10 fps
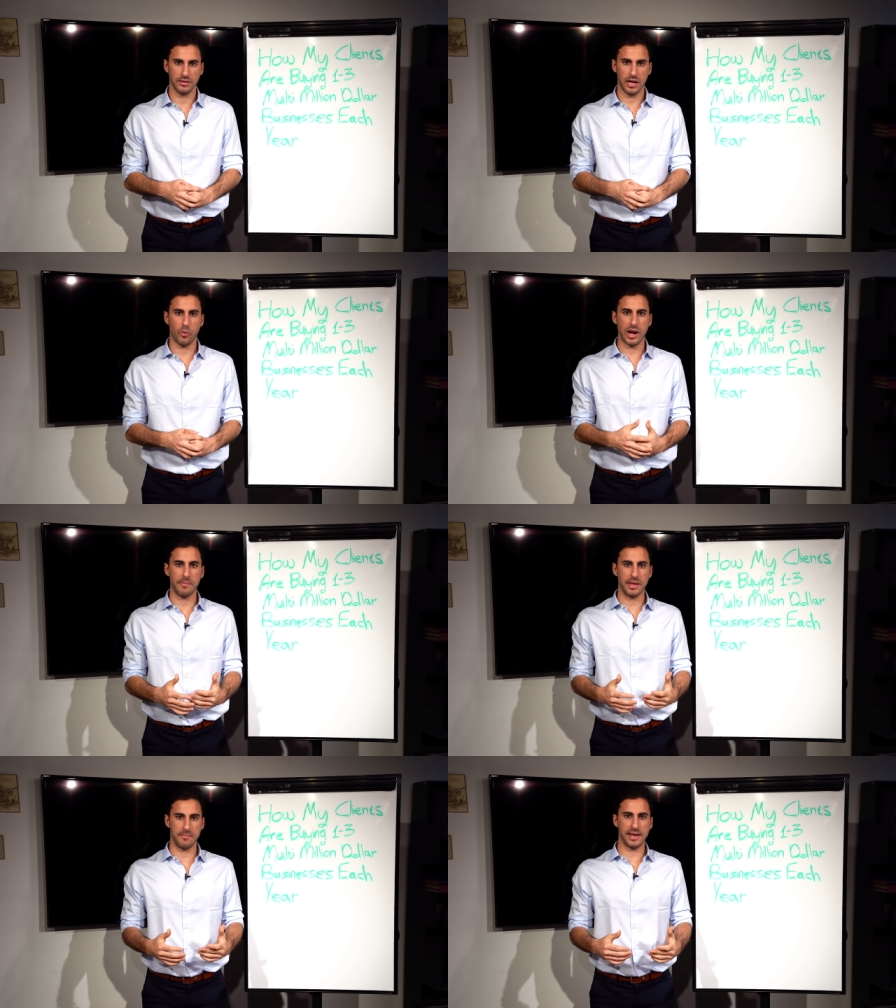And what I
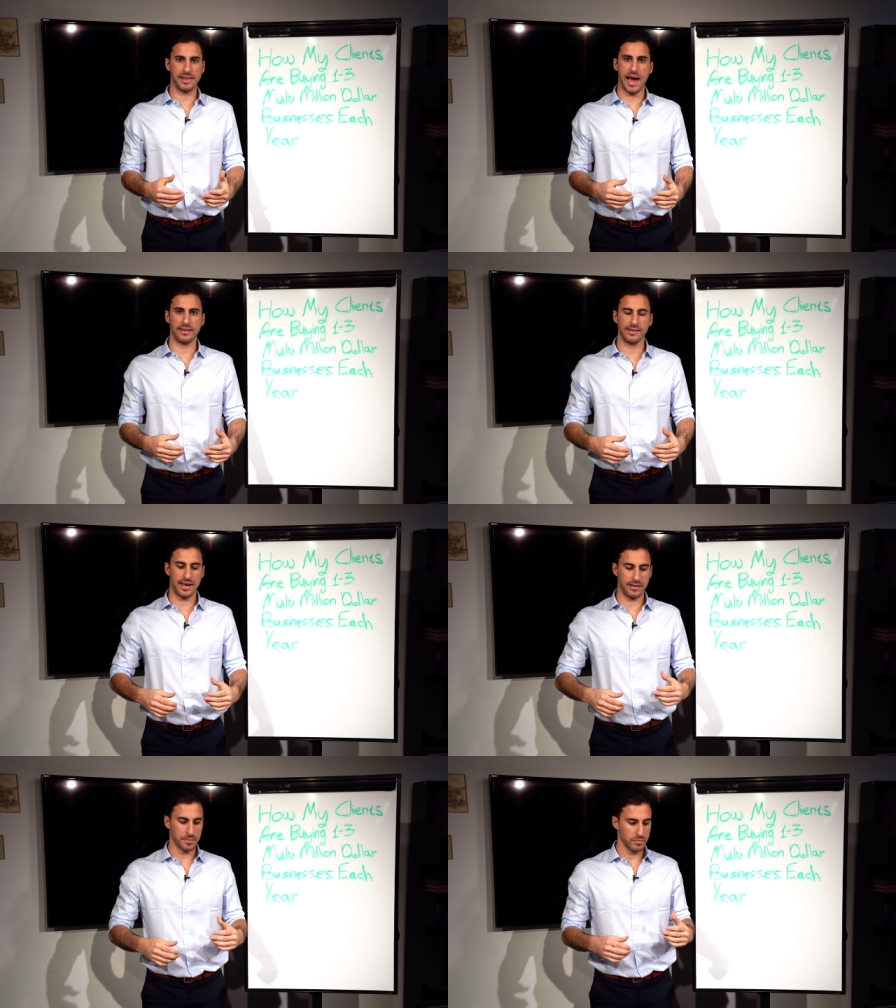mean by that is
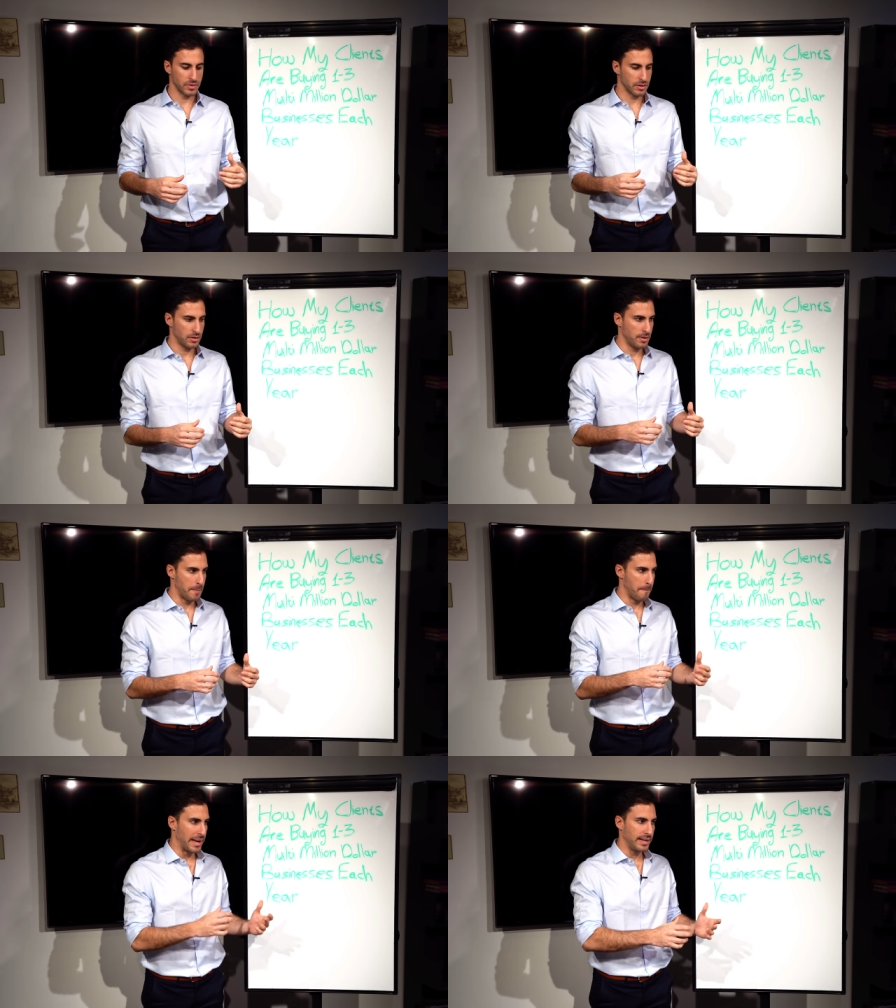that
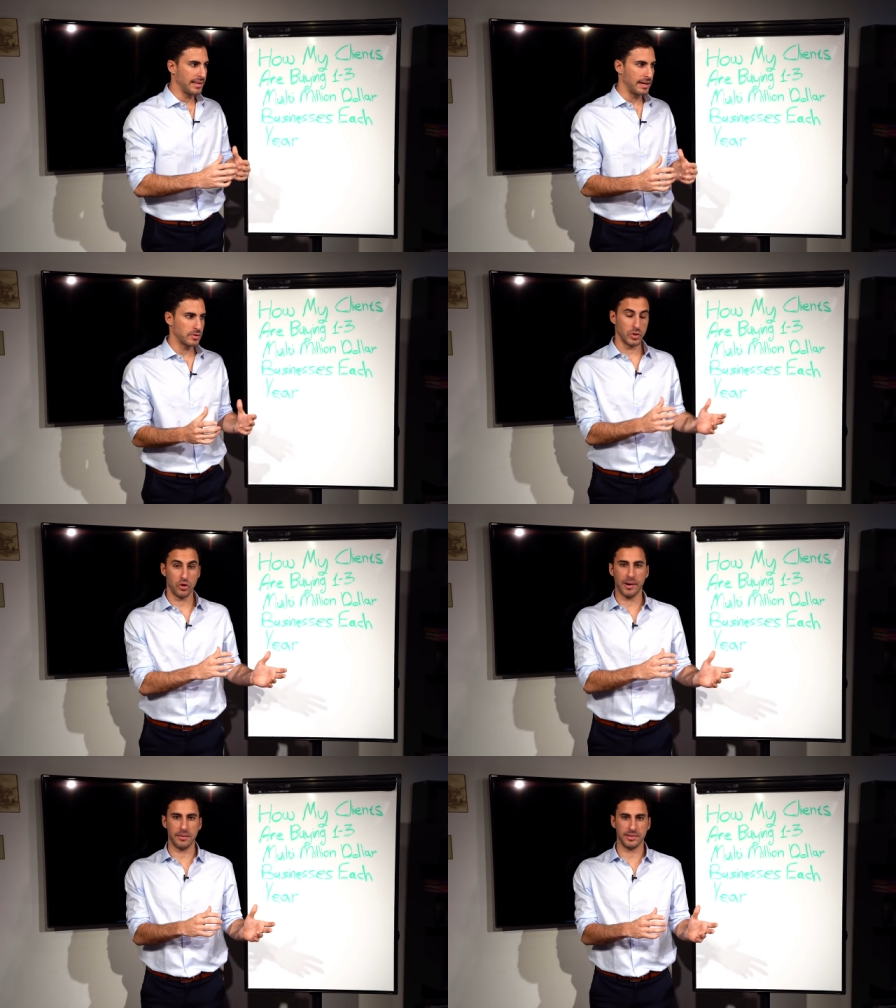Many times when you
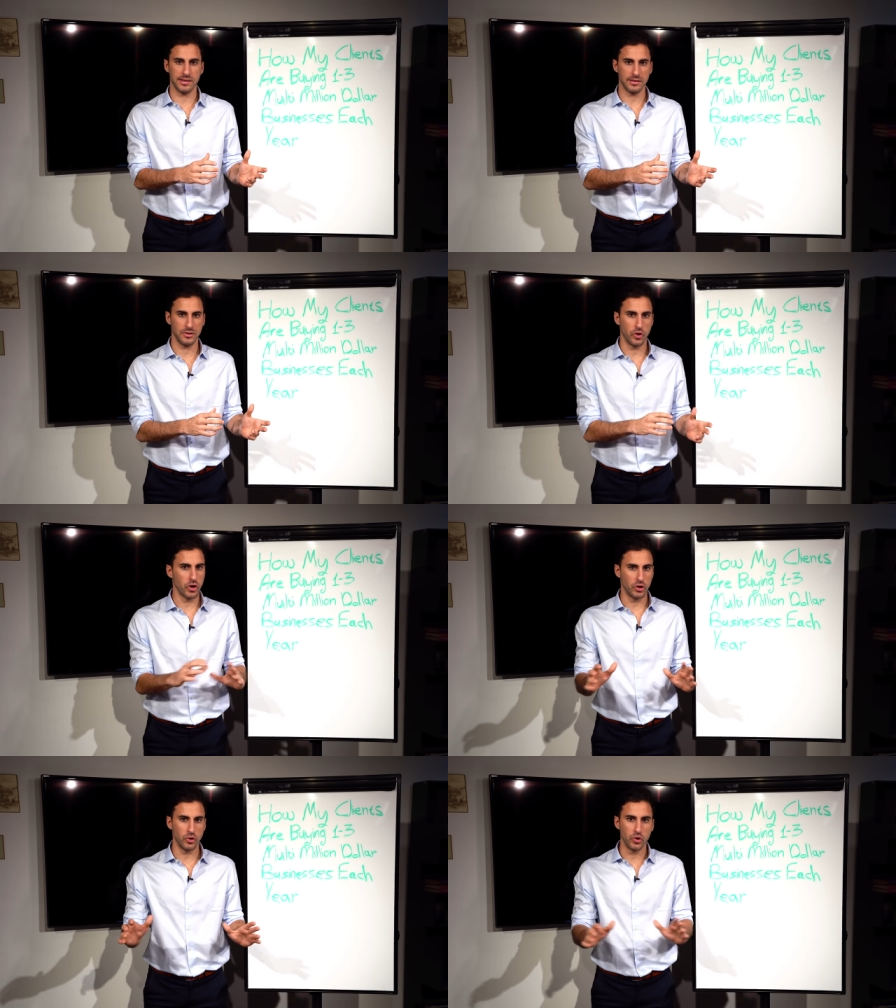buy a business, you
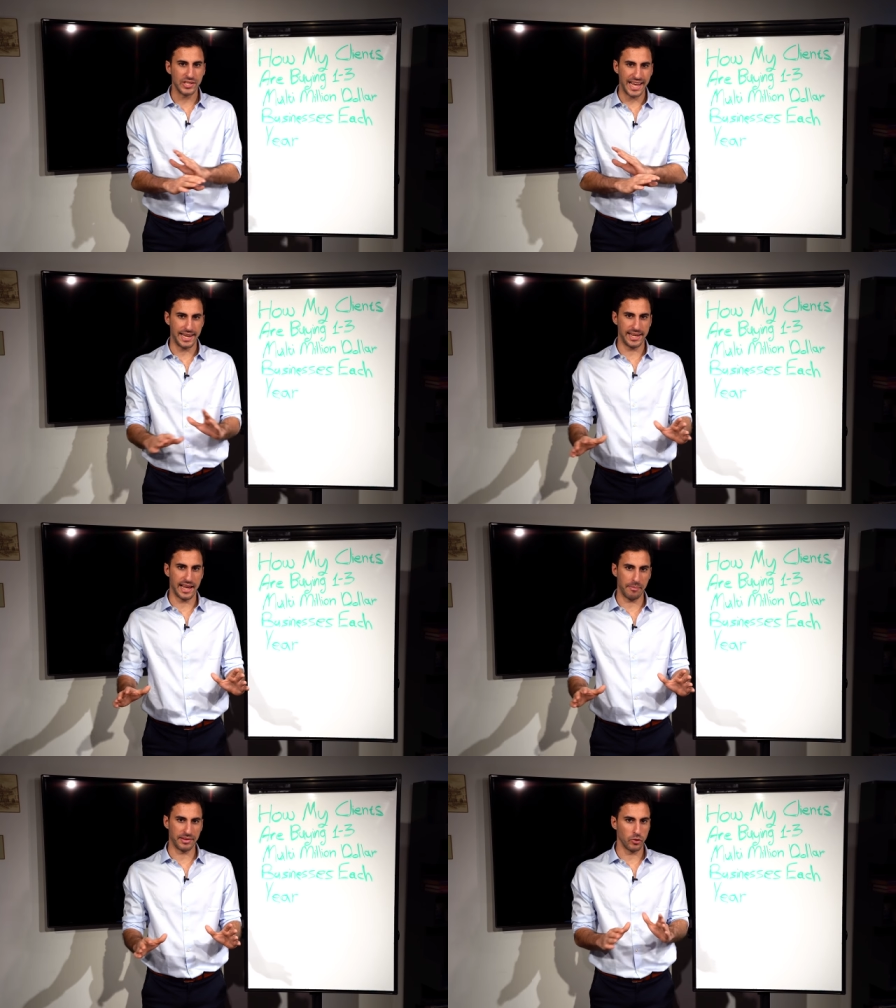don't need to use any
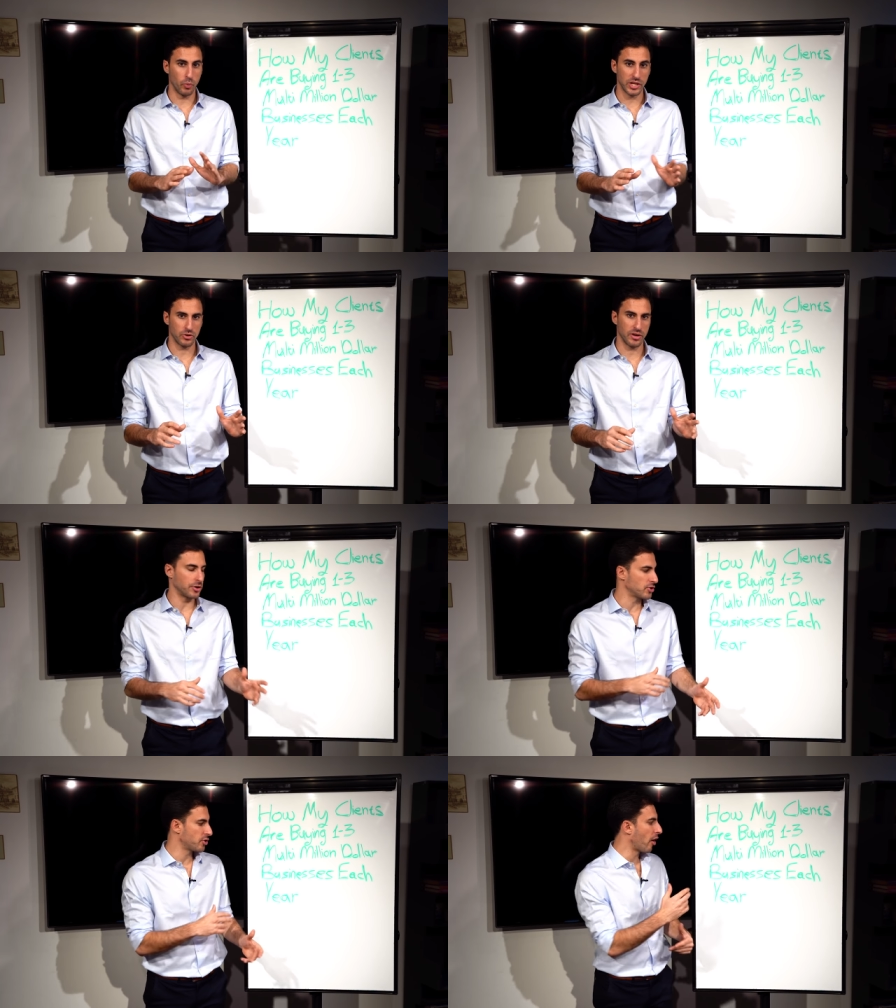capital whatsoever
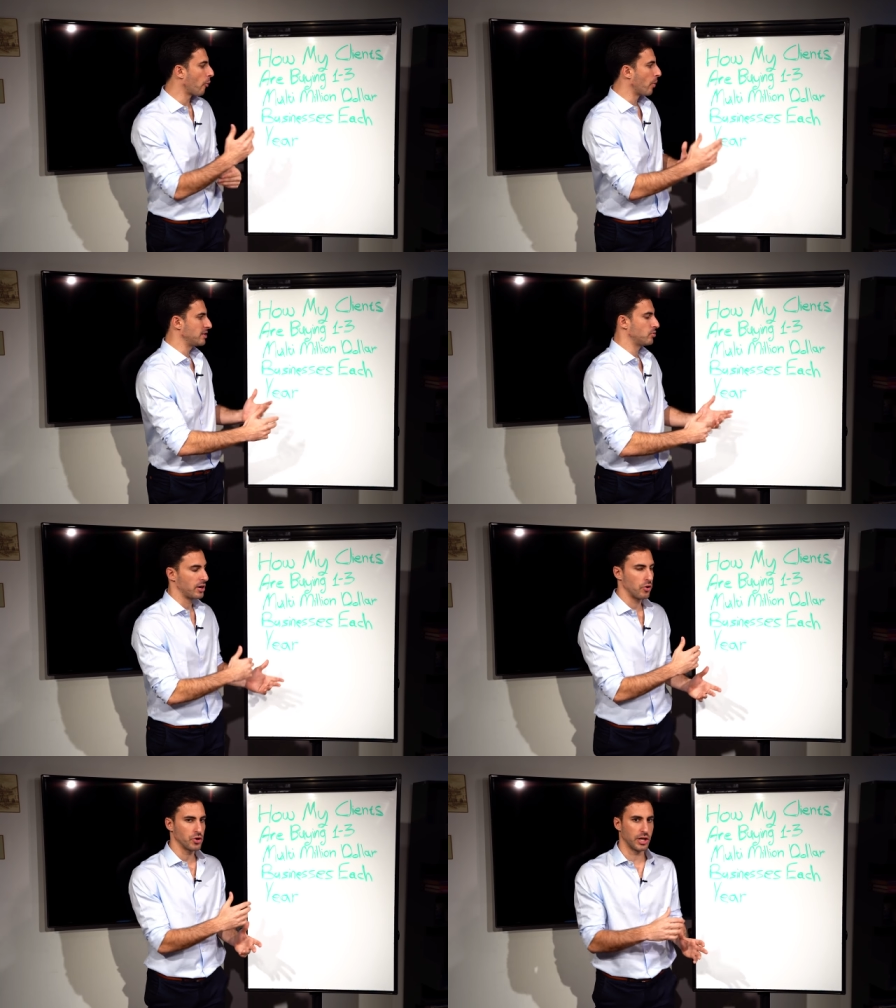because there are ways to
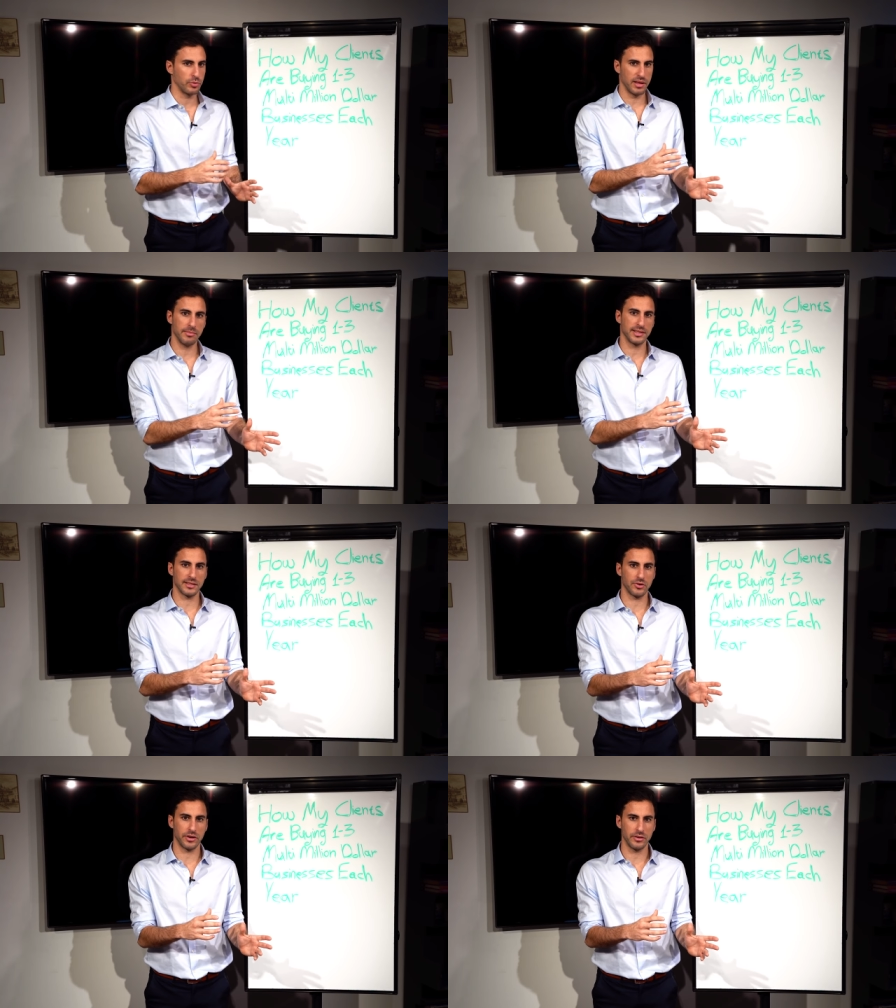negotiate with a
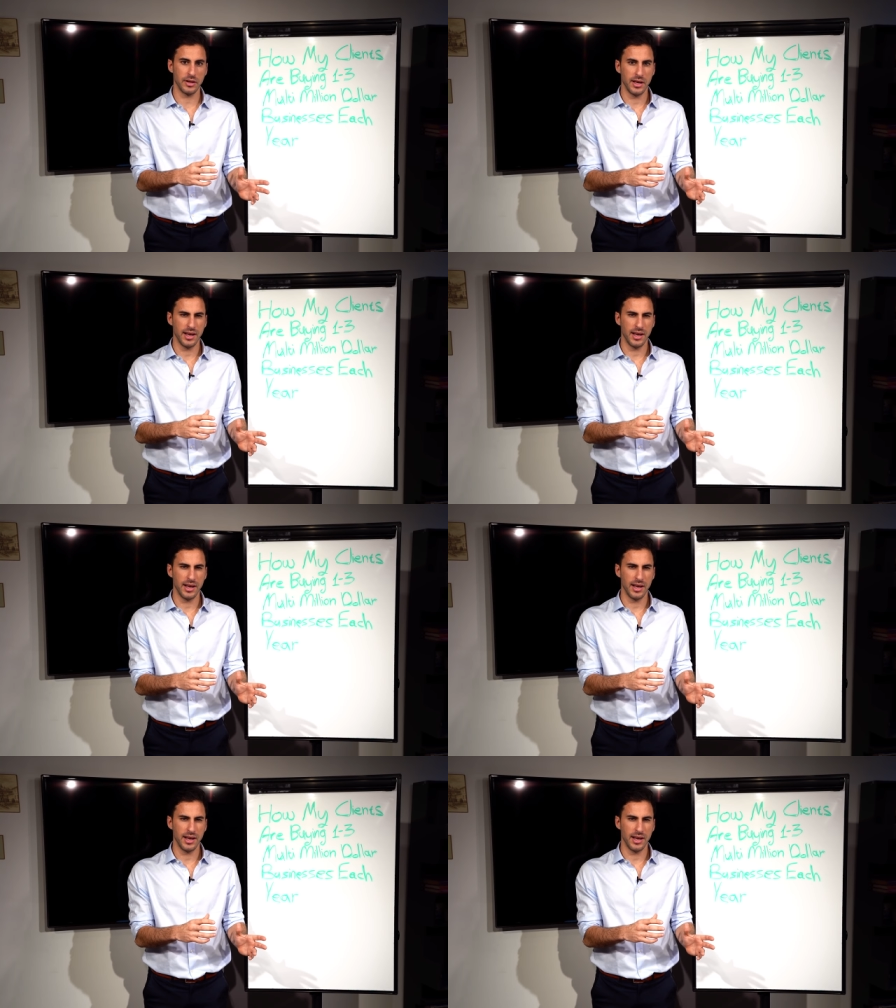business owner,